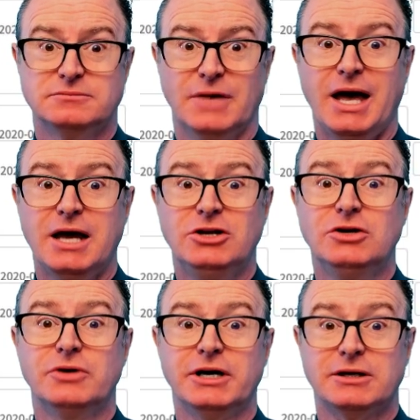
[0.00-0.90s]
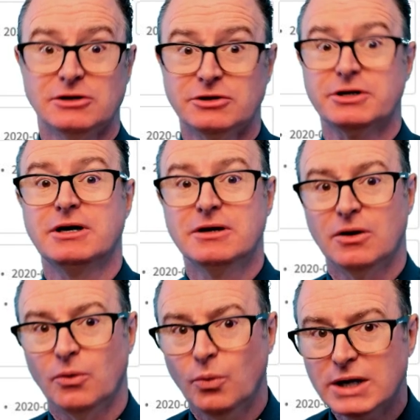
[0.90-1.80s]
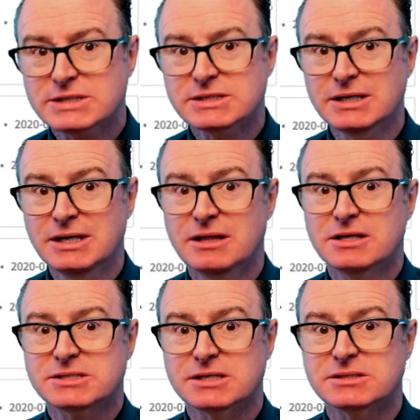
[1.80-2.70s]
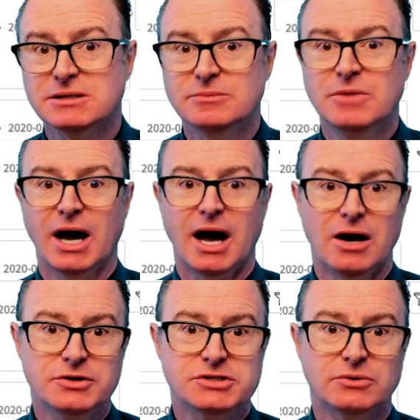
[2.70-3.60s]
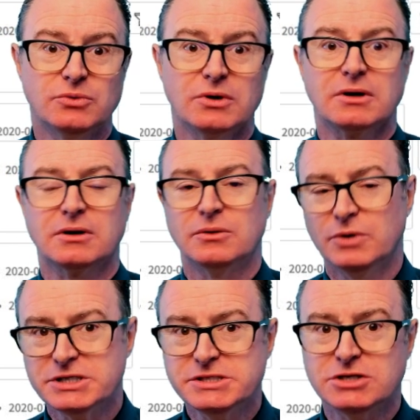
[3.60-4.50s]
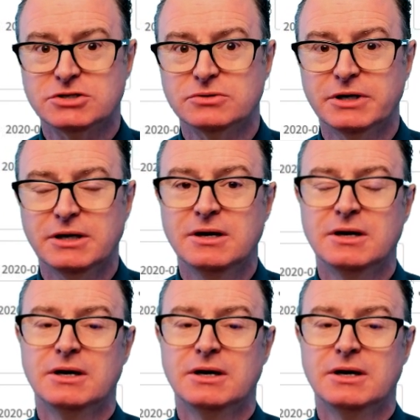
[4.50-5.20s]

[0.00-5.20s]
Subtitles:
aid you in learning what's in the system, how does it work, what is it doing,